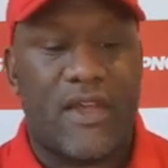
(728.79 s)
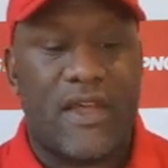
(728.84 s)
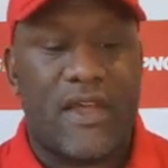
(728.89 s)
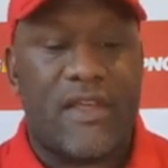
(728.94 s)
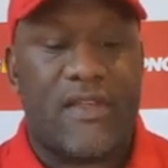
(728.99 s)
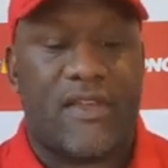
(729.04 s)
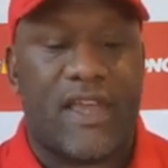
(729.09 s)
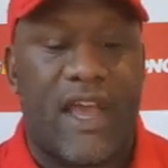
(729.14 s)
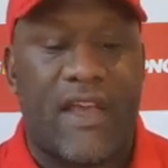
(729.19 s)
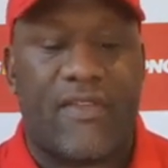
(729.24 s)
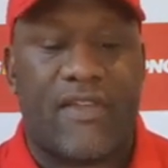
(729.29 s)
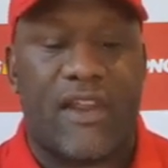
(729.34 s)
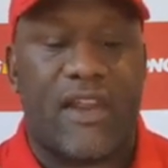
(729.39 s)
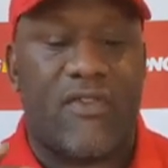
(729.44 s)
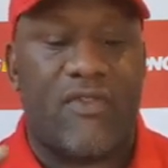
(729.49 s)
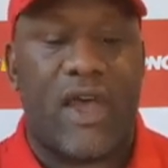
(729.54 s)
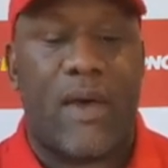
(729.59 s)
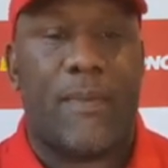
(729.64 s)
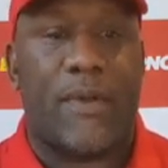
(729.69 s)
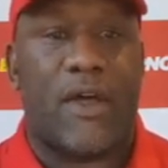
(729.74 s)
South Sydney
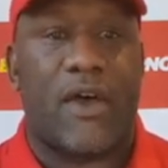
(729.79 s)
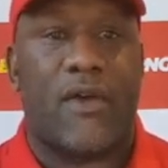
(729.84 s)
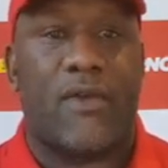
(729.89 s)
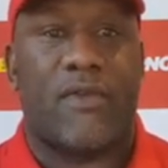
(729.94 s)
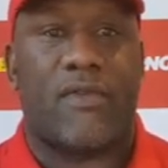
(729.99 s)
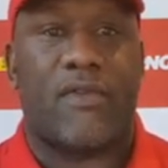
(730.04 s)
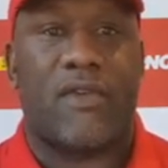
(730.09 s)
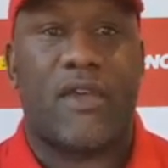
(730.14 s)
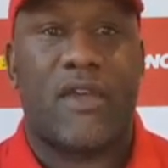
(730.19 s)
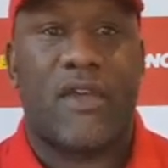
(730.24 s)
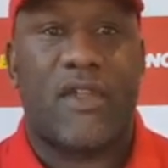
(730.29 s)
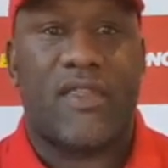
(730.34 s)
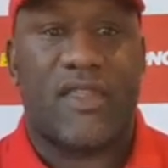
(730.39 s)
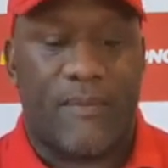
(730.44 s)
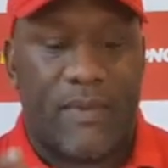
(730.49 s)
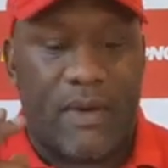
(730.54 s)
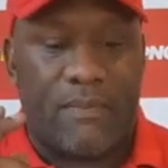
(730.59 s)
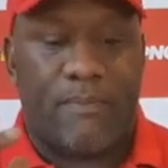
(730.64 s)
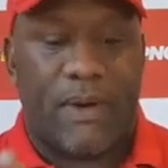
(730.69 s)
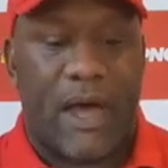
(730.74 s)
Rabbitohs. They've
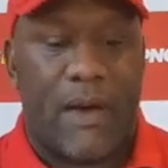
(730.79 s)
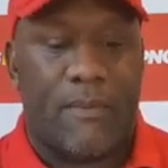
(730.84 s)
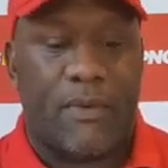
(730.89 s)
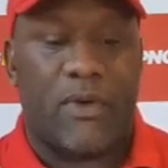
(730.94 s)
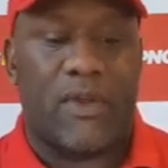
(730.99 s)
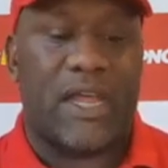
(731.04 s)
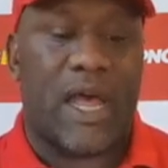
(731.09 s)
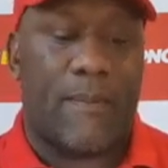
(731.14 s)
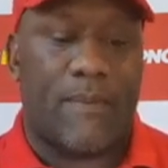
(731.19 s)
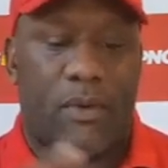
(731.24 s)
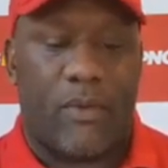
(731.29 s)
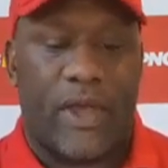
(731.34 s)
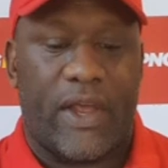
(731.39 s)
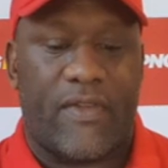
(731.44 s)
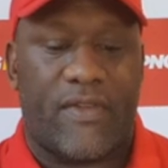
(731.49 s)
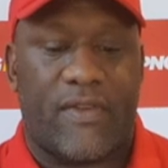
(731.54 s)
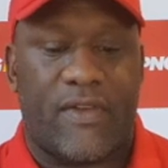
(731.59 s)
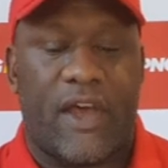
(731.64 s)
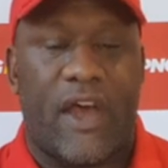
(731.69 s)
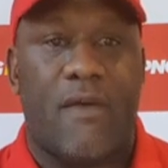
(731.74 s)
been pummeled a couple of
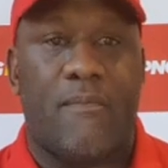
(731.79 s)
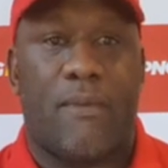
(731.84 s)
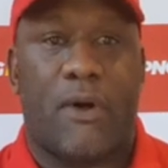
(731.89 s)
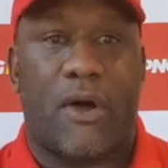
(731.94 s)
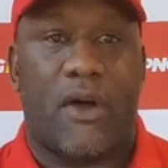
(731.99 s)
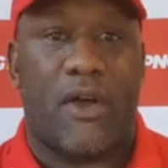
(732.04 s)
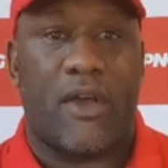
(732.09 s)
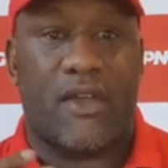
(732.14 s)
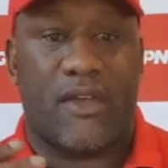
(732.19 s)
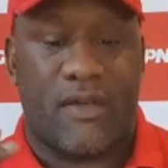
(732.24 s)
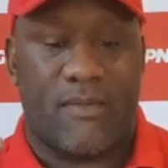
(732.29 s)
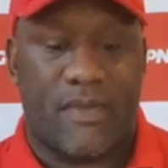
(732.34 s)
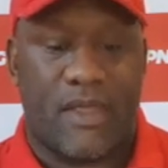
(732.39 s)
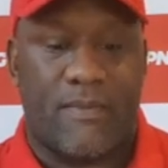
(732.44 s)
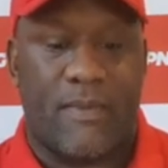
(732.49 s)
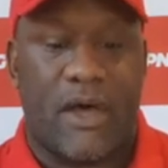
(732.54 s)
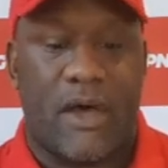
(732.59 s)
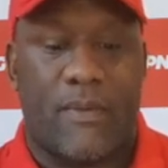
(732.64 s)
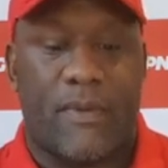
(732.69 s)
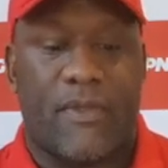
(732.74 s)
weeks ago by the
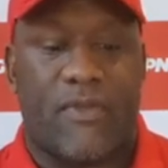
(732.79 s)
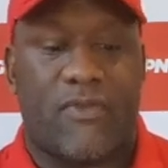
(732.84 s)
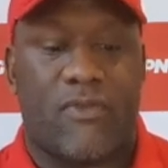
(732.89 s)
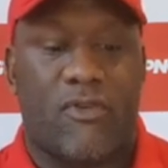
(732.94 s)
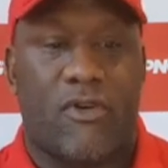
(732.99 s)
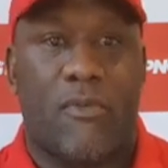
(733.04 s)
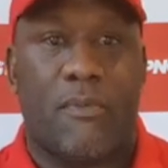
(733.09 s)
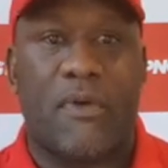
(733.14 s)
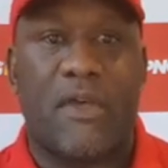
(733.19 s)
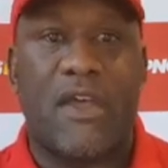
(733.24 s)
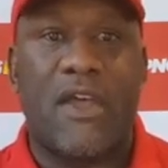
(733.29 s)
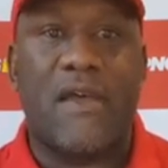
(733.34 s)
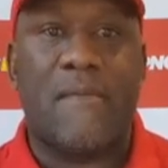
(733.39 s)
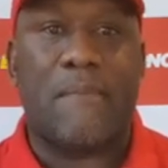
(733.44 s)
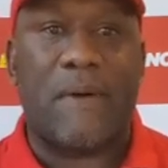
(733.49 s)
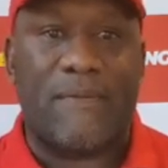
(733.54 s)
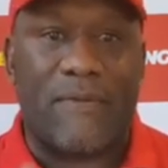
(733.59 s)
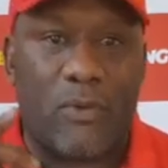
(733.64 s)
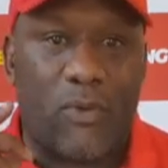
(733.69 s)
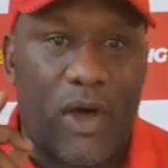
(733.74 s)
Melbourne Storm,
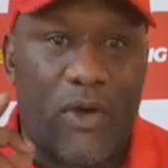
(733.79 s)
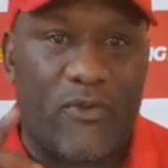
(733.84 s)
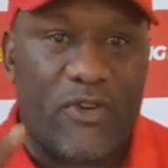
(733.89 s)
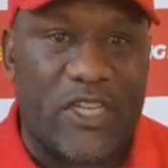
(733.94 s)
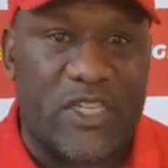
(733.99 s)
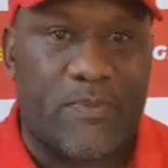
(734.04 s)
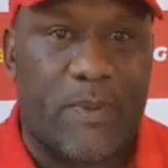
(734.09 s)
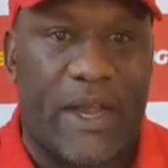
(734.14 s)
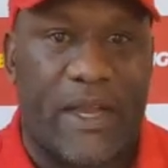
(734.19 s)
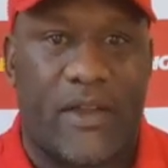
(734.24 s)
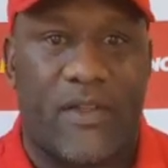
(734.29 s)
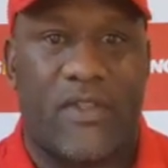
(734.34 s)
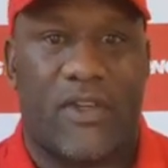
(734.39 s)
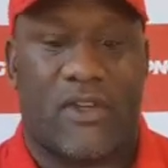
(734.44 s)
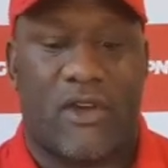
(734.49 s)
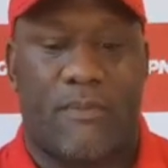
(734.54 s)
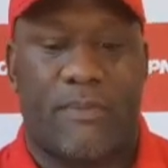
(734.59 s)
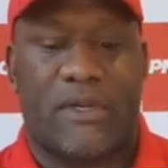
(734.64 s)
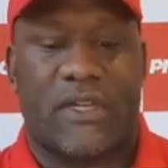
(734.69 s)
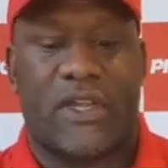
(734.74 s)
but if you want respect in the
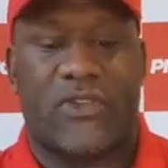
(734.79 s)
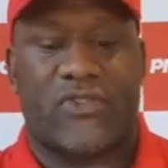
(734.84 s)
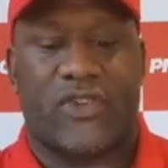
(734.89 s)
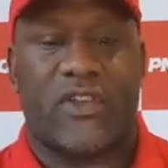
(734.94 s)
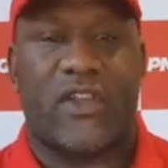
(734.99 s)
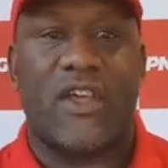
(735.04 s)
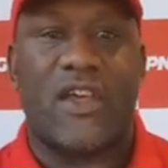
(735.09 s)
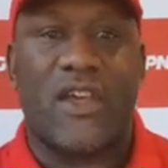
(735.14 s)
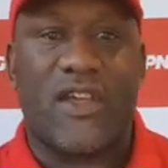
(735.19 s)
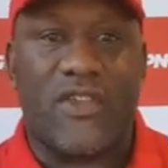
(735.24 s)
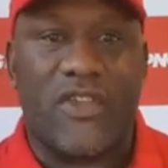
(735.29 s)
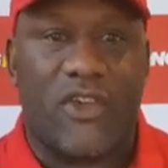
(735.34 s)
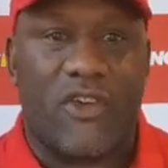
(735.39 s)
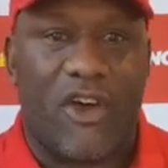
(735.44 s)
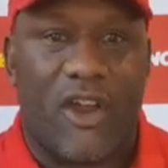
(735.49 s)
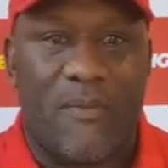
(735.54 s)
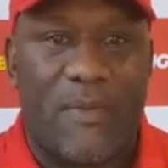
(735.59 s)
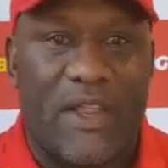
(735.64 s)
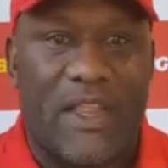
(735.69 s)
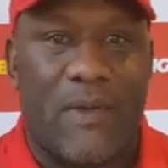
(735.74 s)
competition, you've got
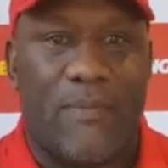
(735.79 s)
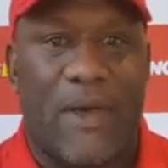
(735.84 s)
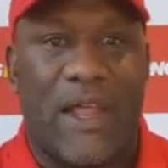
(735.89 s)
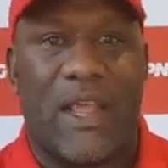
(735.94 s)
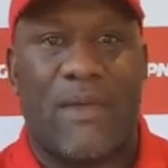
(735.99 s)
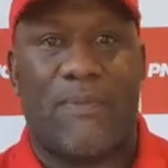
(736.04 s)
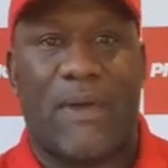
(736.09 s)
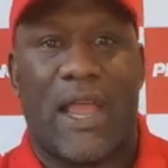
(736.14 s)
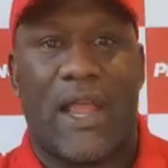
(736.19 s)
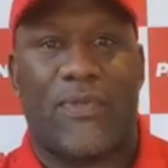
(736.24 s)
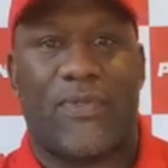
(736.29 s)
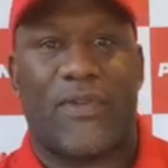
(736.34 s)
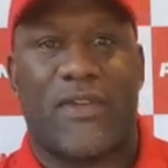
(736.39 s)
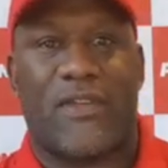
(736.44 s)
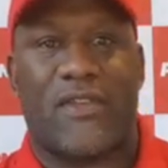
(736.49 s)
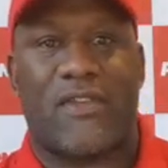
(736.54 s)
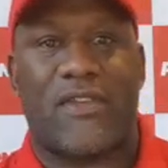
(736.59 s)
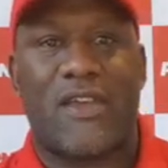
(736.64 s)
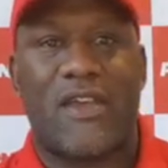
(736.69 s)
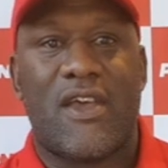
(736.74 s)
to beat the Penny
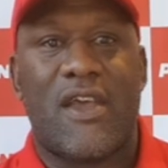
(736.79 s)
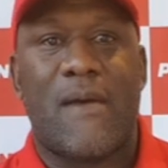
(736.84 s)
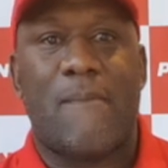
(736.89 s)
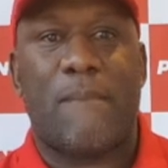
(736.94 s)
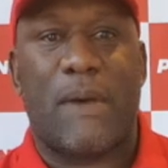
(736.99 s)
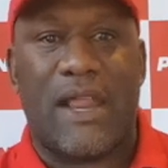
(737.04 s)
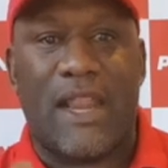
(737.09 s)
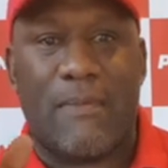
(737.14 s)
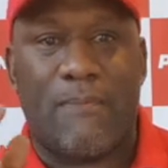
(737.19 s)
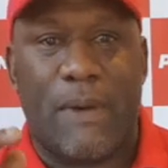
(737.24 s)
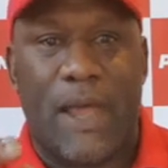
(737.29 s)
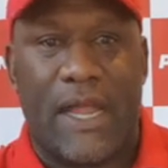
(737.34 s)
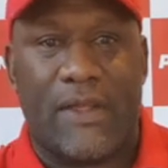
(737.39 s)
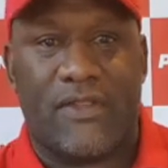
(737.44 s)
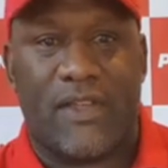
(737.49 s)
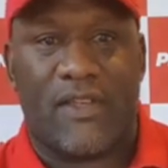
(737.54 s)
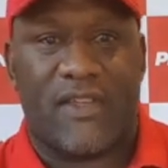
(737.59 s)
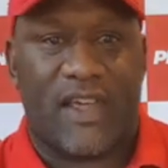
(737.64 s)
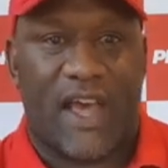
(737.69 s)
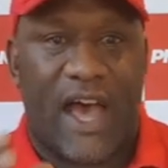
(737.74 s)
Panthers. Penny
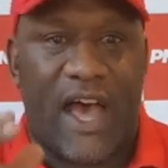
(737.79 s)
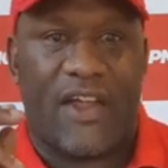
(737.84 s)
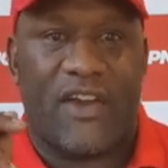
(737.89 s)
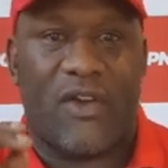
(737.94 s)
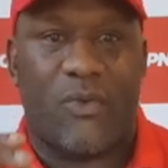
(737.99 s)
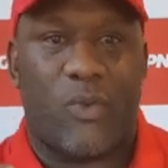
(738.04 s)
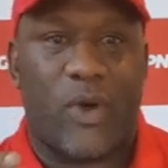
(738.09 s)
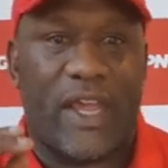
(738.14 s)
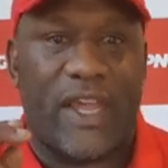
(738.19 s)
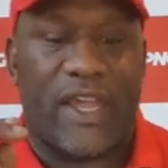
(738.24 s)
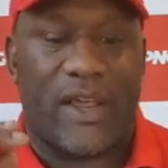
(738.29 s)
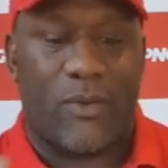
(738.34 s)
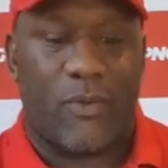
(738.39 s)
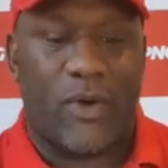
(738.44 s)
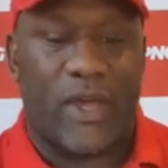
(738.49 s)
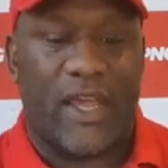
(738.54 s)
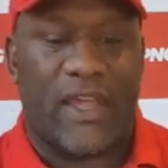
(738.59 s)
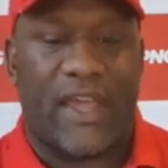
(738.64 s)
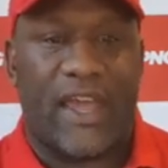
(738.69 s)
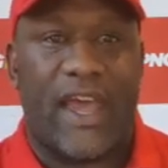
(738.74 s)
Panthers are hunted week in,
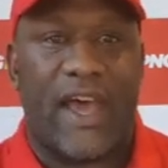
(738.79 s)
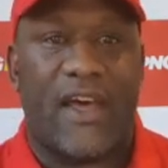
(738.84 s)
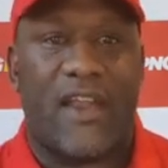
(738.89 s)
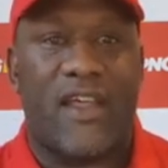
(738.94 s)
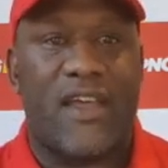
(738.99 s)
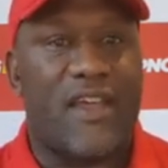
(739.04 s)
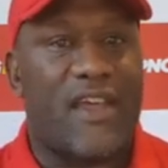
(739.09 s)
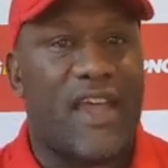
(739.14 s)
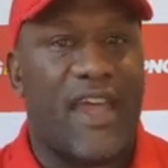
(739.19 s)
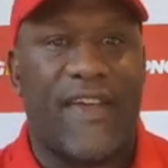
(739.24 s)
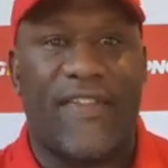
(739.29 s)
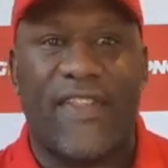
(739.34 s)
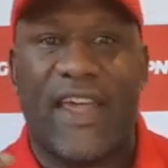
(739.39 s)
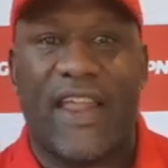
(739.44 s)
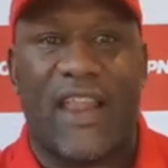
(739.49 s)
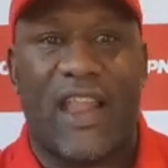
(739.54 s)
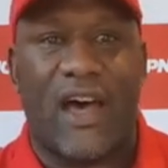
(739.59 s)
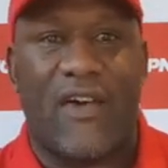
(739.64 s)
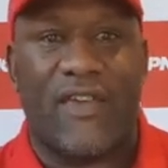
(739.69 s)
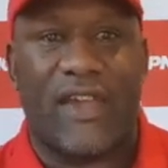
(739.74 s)
week out, and they're
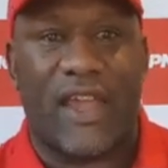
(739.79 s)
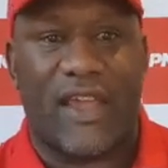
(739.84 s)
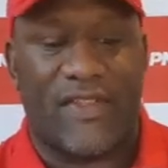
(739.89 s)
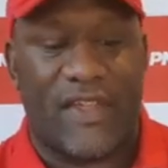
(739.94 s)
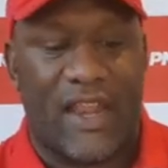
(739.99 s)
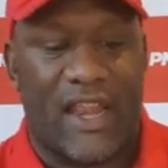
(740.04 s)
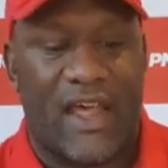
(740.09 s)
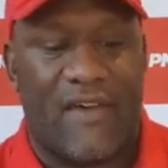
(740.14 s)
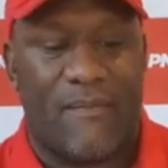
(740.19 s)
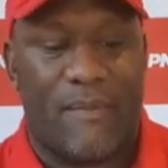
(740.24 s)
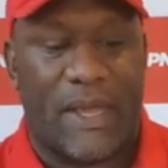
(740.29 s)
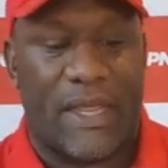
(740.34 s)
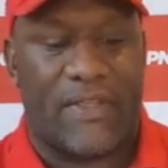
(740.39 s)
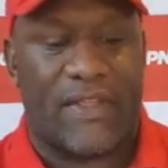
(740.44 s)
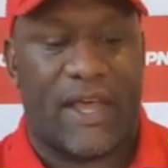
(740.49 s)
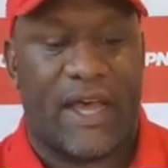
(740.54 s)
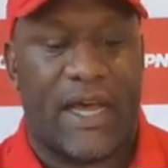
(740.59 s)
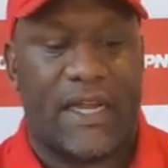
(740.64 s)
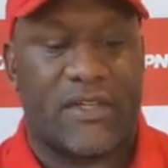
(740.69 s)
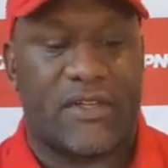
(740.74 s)
loving it. They love being the
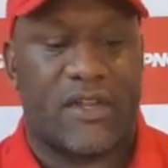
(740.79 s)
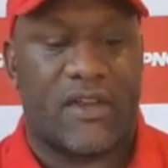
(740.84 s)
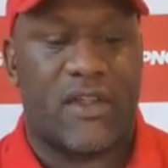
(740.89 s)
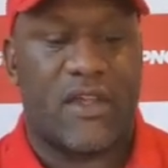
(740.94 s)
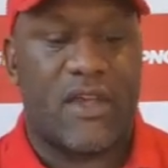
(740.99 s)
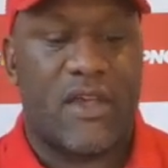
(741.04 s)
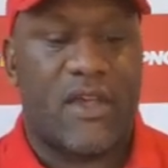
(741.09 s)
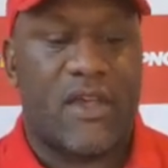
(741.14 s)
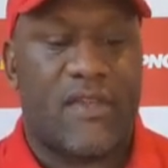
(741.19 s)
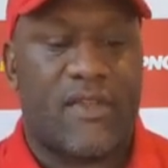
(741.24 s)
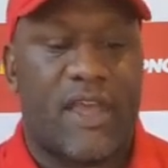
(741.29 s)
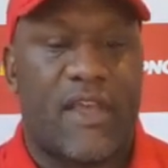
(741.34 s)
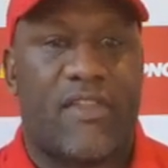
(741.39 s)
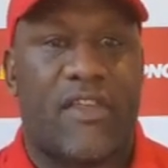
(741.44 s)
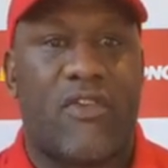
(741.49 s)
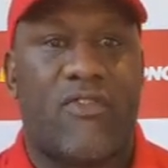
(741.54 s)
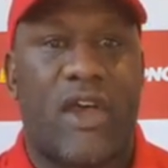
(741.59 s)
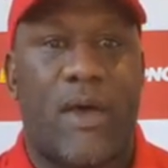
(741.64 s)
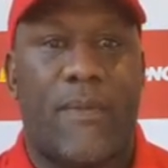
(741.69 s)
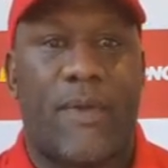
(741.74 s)
hunted. South
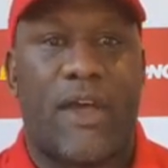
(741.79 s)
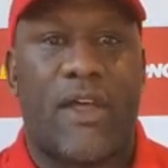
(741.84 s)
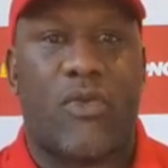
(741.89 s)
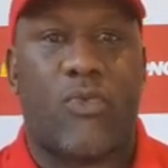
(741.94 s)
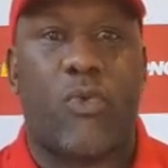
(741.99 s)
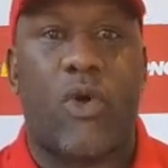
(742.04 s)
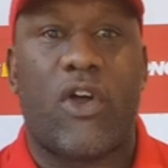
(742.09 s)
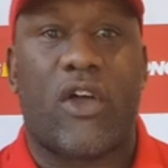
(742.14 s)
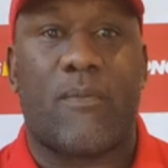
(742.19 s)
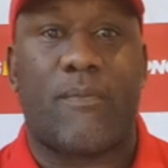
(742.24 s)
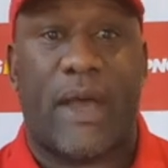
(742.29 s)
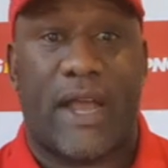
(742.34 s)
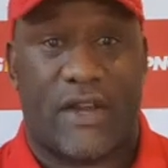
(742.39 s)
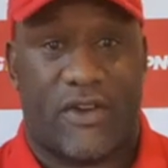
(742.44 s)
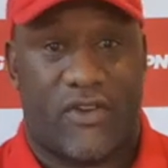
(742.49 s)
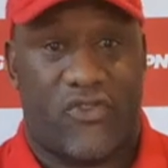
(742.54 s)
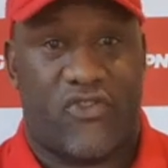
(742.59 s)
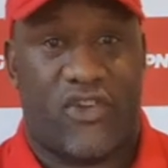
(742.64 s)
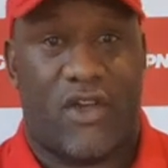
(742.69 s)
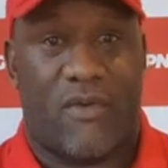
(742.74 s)
Sydney Rabbitohs welcome back
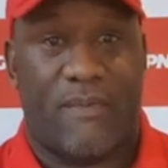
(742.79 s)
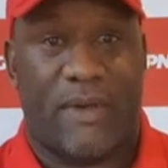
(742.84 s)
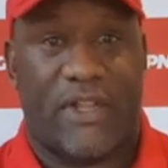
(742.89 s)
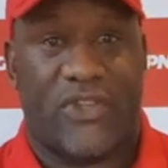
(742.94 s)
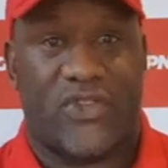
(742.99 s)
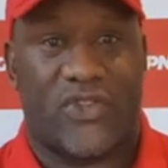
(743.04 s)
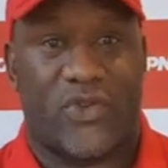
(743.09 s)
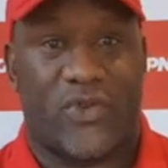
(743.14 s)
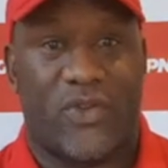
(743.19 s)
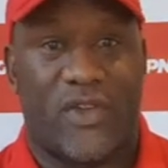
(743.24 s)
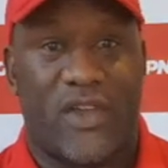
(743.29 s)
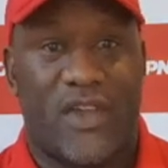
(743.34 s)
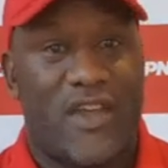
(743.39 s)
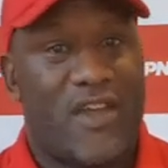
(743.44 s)
Latrell Mitchell.